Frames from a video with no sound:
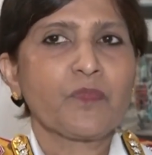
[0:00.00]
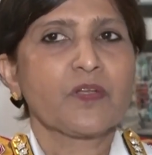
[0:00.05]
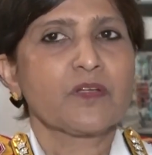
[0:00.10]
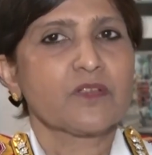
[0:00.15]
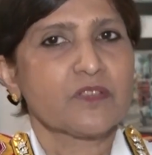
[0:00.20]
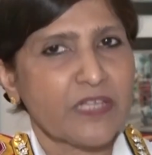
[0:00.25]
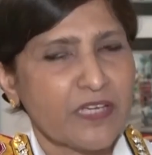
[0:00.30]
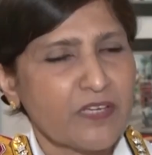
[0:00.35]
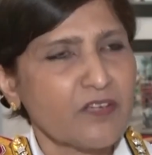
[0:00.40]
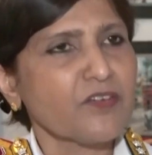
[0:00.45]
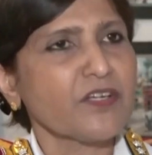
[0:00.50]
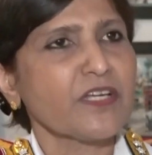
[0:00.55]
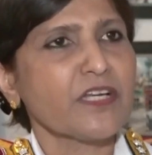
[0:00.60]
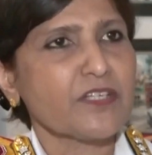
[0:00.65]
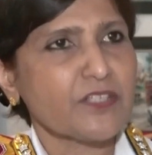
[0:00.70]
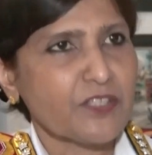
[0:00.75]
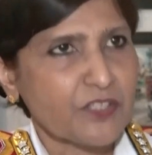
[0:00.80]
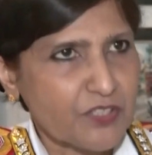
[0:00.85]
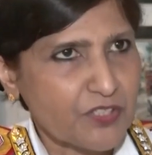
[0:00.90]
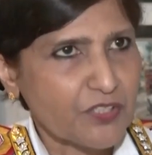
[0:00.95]
secondary
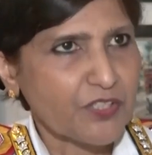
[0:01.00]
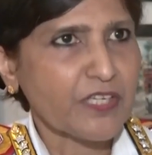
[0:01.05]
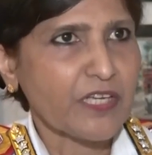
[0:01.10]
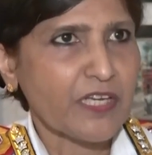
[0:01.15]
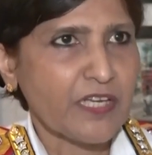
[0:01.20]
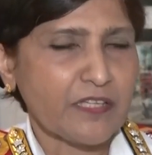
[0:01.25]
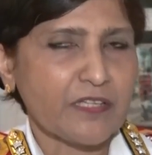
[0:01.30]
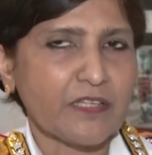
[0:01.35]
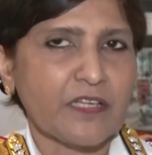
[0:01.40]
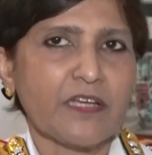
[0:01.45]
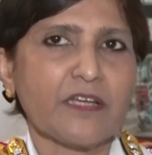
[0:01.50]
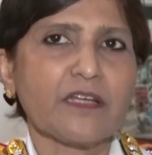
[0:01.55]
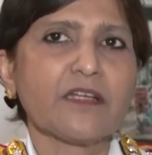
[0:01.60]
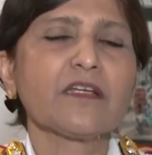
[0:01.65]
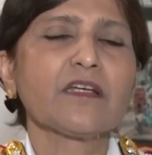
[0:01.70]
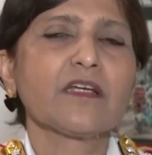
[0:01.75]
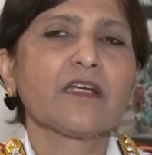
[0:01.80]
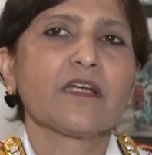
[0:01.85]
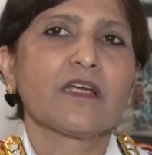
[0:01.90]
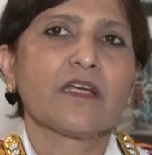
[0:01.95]
and tertiary health care,
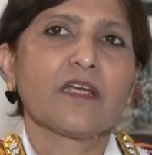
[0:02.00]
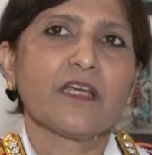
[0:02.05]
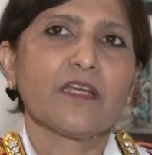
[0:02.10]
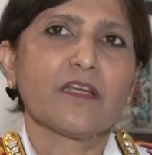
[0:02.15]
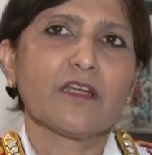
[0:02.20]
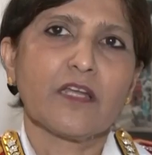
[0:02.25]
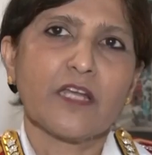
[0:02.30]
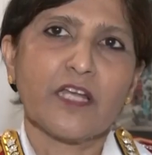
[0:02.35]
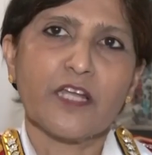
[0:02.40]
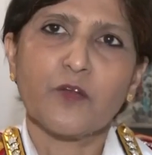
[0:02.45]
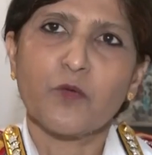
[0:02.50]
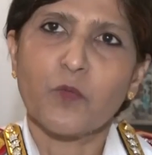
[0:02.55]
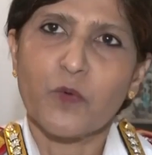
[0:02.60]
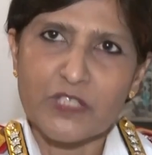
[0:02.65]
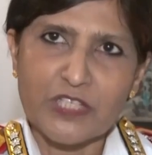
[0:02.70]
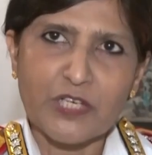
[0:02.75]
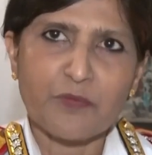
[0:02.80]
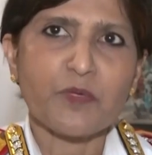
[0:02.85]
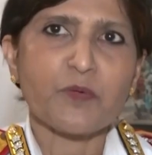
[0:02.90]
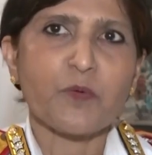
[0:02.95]
in
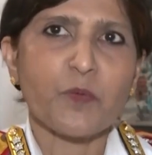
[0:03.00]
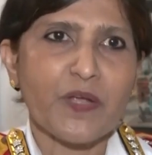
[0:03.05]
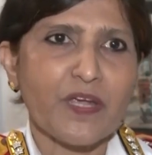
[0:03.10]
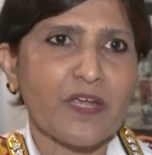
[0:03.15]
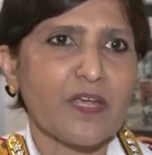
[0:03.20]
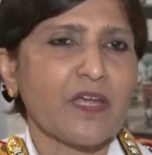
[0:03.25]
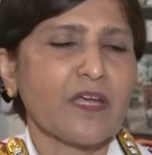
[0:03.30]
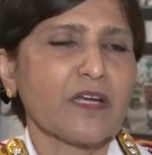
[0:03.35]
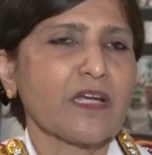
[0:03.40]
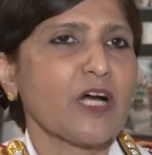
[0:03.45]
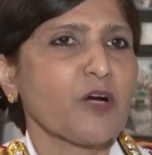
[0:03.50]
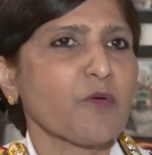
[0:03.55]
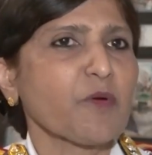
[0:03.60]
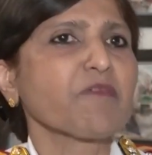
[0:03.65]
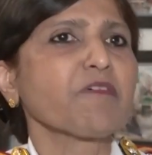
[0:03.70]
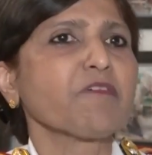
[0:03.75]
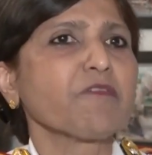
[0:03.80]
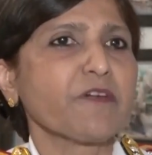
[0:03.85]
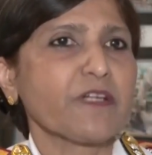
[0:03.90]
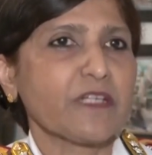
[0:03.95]
whatever way and
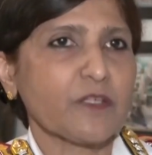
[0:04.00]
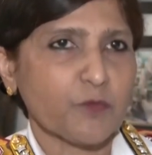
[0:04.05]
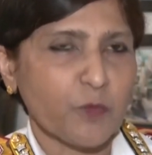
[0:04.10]
however